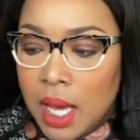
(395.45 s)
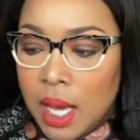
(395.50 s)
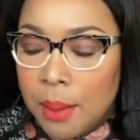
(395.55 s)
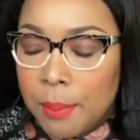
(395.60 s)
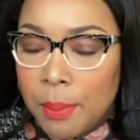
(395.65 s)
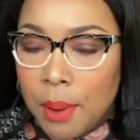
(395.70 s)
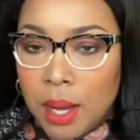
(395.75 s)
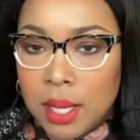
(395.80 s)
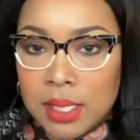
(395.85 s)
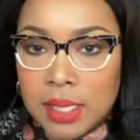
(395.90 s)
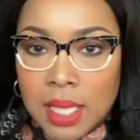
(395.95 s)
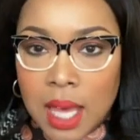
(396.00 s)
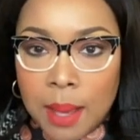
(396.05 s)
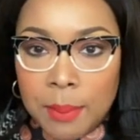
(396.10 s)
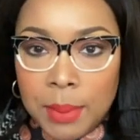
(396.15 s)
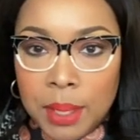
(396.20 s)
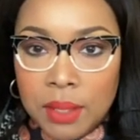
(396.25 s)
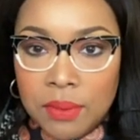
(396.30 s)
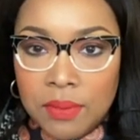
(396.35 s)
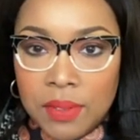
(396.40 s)

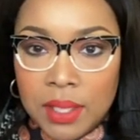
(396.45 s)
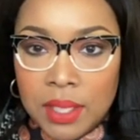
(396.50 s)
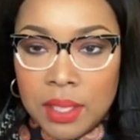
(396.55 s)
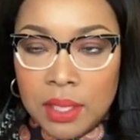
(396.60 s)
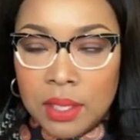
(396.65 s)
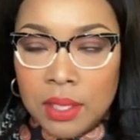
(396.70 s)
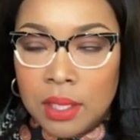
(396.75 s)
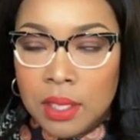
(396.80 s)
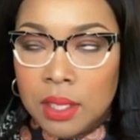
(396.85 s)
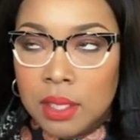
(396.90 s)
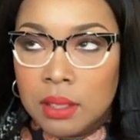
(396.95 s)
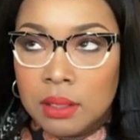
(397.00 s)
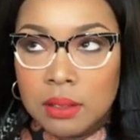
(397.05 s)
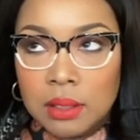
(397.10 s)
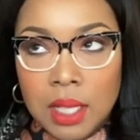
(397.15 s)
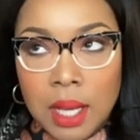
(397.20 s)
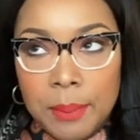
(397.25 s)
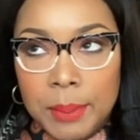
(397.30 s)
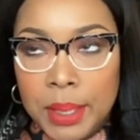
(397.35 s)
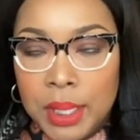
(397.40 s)
Balsamic vinegar,
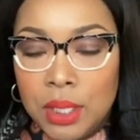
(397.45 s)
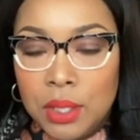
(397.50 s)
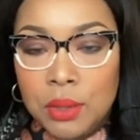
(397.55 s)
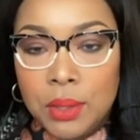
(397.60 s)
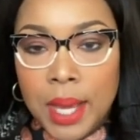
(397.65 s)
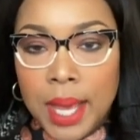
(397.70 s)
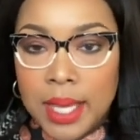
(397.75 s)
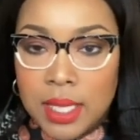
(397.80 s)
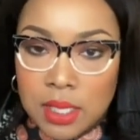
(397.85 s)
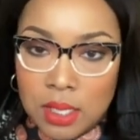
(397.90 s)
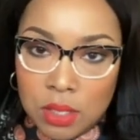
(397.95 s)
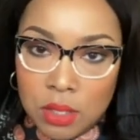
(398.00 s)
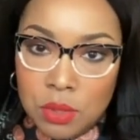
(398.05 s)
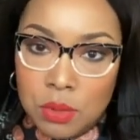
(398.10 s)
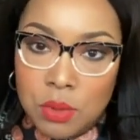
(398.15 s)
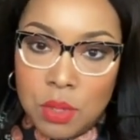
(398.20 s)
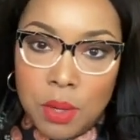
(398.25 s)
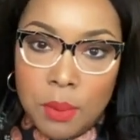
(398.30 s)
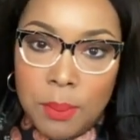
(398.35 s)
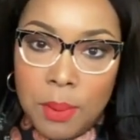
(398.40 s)
I mean, you guys,
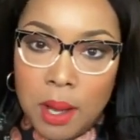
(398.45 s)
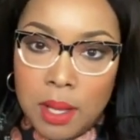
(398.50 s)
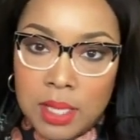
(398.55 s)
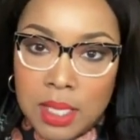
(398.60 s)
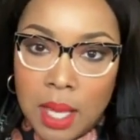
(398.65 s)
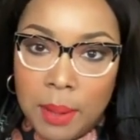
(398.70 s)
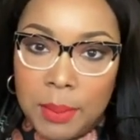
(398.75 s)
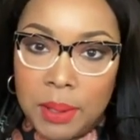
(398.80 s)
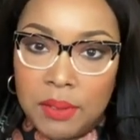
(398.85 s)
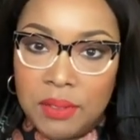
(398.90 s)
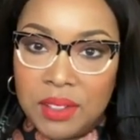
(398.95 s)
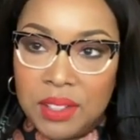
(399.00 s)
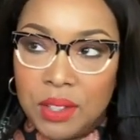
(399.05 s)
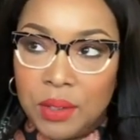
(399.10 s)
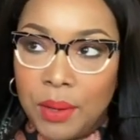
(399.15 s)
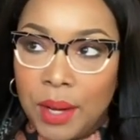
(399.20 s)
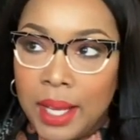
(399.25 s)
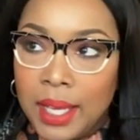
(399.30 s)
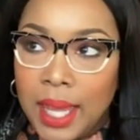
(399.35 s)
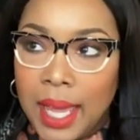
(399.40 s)
balsamic
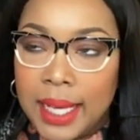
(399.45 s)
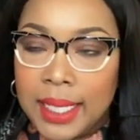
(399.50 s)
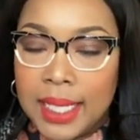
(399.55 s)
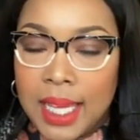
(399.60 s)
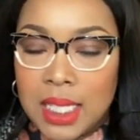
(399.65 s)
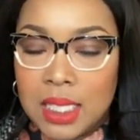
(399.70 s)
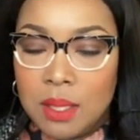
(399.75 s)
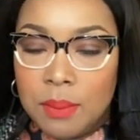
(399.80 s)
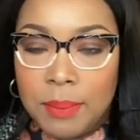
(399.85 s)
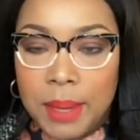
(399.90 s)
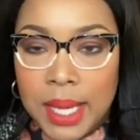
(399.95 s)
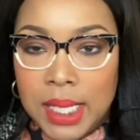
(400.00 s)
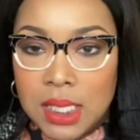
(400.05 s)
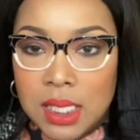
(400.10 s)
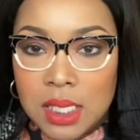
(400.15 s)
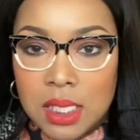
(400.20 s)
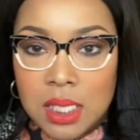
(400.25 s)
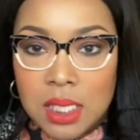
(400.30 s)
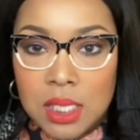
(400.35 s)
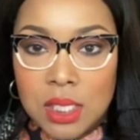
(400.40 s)
vinaigrette, like that's the
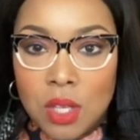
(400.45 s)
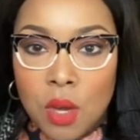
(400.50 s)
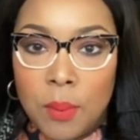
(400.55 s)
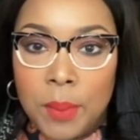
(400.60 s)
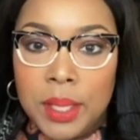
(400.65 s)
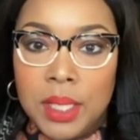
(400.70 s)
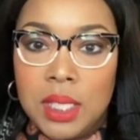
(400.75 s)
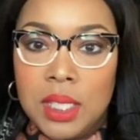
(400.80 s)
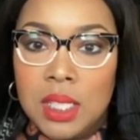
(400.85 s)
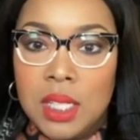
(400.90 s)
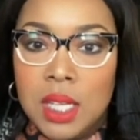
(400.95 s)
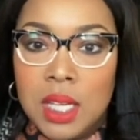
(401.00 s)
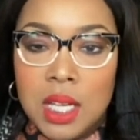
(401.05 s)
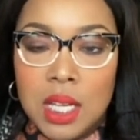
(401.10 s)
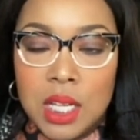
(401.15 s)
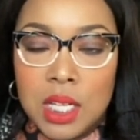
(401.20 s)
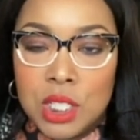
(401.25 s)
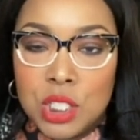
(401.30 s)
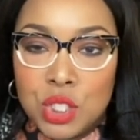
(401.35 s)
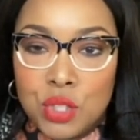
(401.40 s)
basis to so many
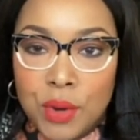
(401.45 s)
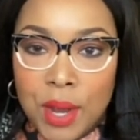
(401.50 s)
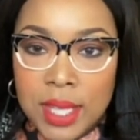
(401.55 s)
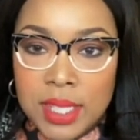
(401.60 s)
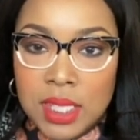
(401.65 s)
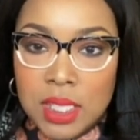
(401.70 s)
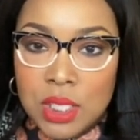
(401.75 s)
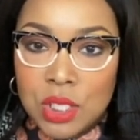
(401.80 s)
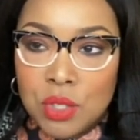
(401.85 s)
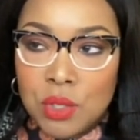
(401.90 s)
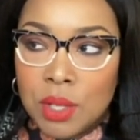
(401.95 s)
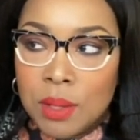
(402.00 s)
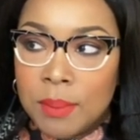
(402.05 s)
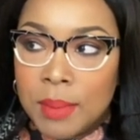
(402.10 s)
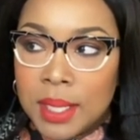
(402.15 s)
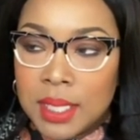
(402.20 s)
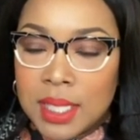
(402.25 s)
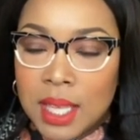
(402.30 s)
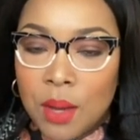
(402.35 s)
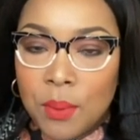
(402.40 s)
dressings. You can
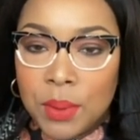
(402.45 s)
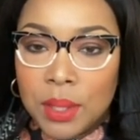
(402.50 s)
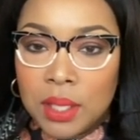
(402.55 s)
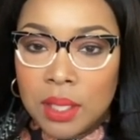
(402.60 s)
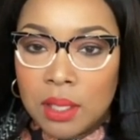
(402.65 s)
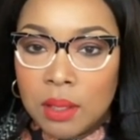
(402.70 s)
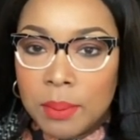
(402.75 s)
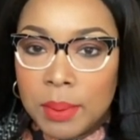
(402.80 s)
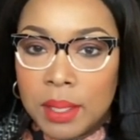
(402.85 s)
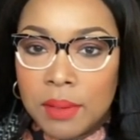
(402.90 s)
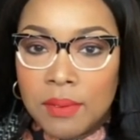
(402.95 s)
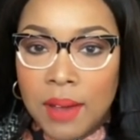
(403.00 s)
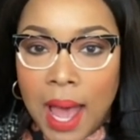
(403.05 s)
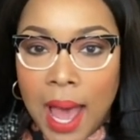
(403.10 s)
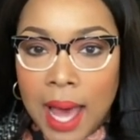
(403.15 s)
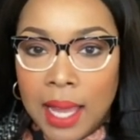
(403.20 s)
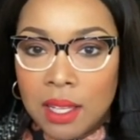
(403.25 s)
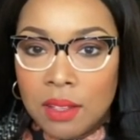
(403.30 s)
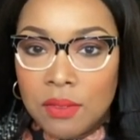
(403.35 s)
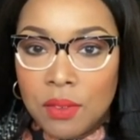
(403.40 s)
mix that with a little bit of
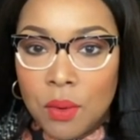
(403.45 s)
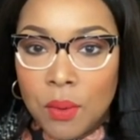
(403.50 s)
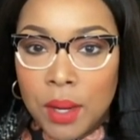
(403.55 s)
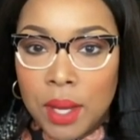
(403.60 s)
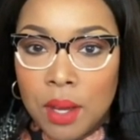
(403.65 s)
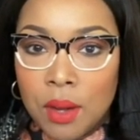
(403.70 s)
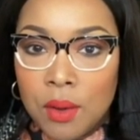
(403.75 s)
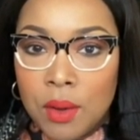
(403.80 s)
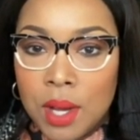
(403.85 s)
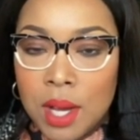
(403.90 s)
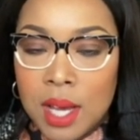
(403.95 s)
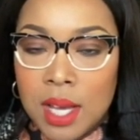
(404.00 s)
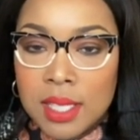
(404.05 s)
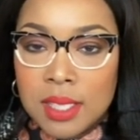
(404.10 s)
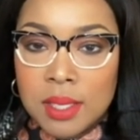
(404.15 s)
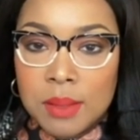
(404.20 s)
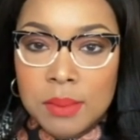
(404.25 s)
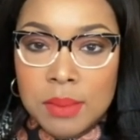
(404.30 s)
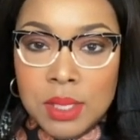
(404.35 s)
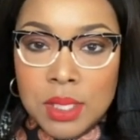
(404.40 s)
olive oil,
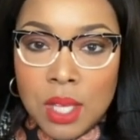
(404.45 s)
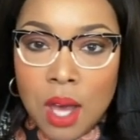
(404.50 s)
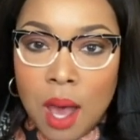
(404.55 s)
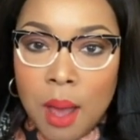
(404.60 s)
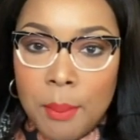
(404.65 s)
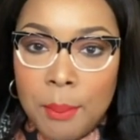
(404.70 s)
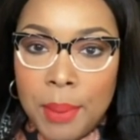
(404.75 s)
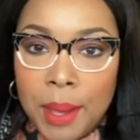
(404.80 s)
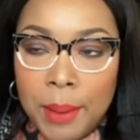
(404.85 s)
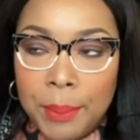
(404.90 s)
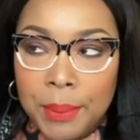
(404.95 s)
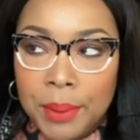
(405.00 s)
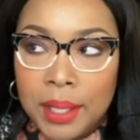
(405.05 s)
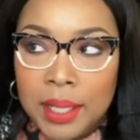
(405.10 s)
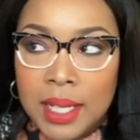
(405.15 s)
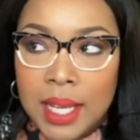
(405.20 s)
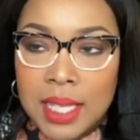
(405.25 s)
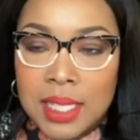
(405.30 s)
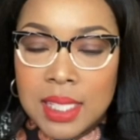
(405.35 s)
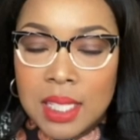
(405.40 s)
some salt and pepper, and
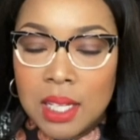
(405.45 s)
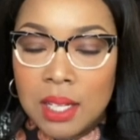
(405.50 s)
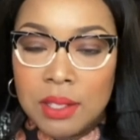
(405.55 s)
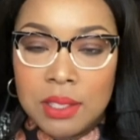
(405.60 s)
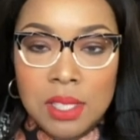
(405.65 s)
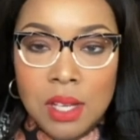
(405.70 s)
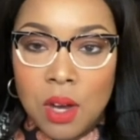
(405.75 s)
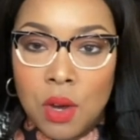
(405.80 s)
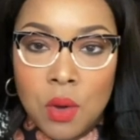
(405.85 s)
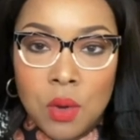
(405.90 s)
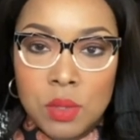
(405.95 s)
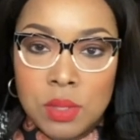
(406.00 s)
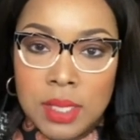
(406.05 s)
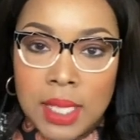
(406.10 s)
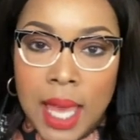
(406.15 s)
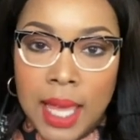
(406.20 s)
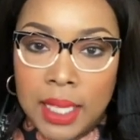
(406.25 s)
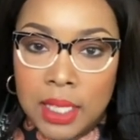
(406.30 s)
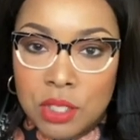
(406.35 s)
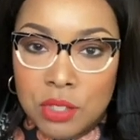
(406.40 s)
that's a whole
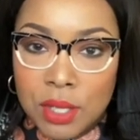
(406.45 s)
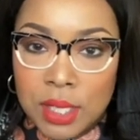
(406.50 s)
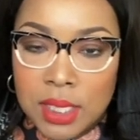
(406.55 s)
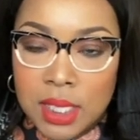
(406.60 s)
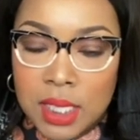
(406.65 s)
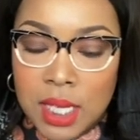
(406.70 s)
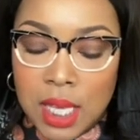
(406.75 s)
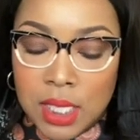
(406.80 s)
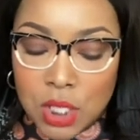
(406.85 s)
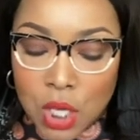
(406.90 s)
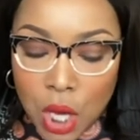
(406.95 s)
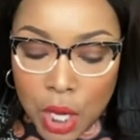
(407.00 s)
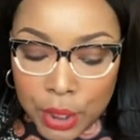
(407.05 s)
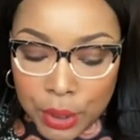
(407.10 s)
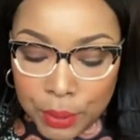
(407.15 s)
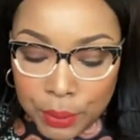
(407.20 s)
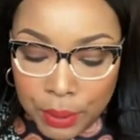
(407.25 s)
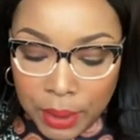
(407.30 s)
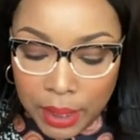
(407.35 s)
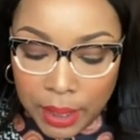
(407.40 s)
salad dressing. That's all
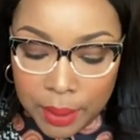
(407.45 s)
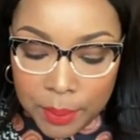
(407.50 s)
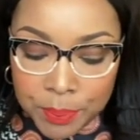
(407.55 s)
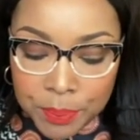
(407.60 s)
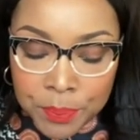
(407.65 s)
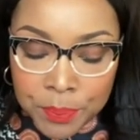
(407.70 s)
you need.